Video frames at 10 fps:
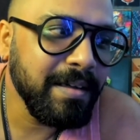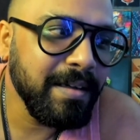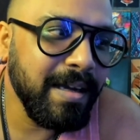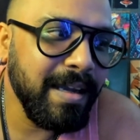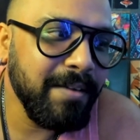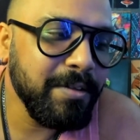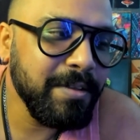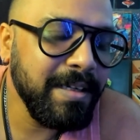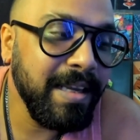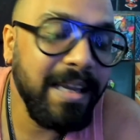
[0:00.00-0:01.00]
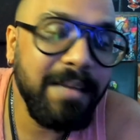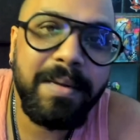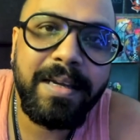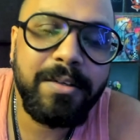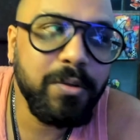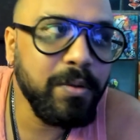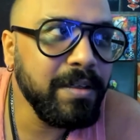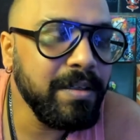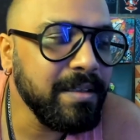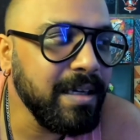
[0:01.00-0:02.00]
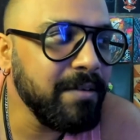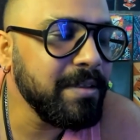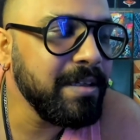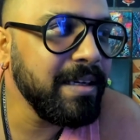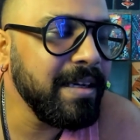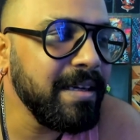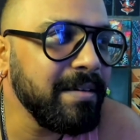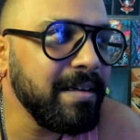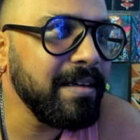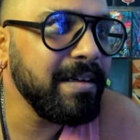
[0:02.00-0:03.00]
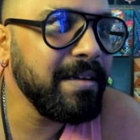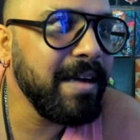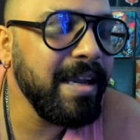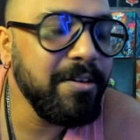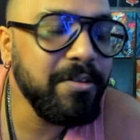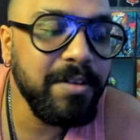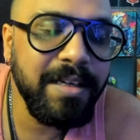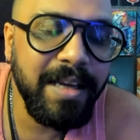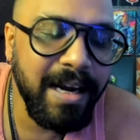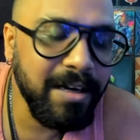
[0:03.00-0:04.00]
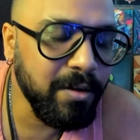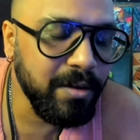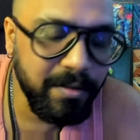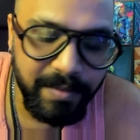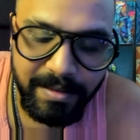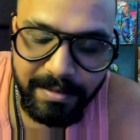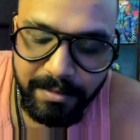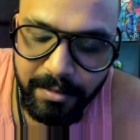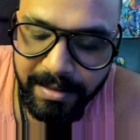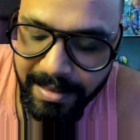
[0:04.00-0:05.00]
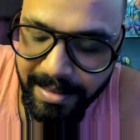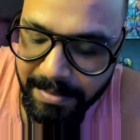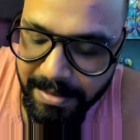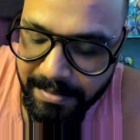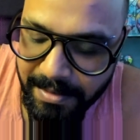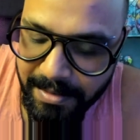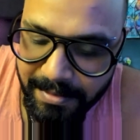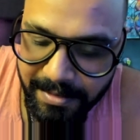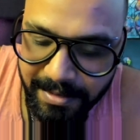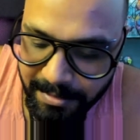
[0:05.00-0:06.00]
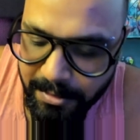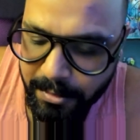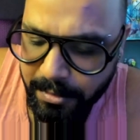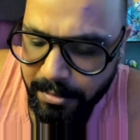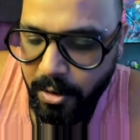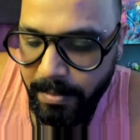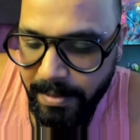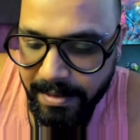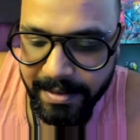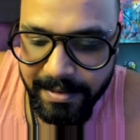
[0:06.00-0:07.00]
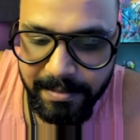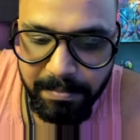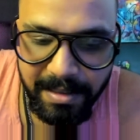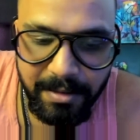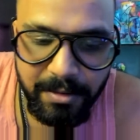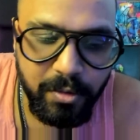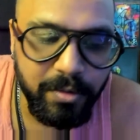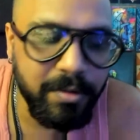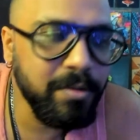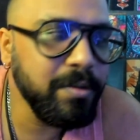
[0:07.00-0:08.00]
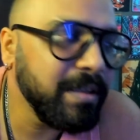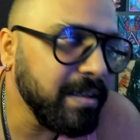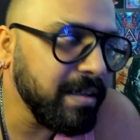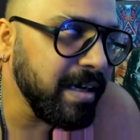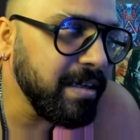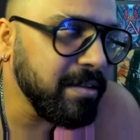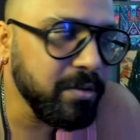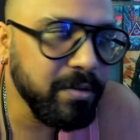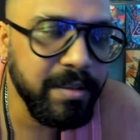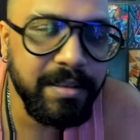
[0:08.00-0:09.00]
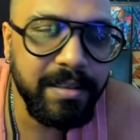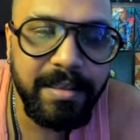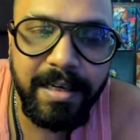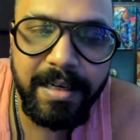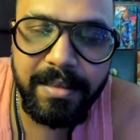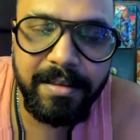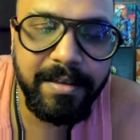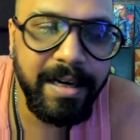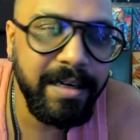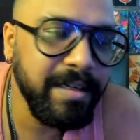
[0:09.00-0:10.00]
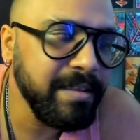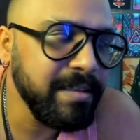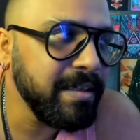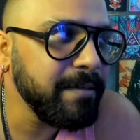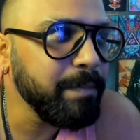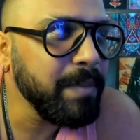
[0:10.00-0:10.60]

I was delaying my insurance, I was delaying, I literally had all of these, not delaying, but just, you know, a normal thing, making sure you're doing the right insurance and getting the right test done.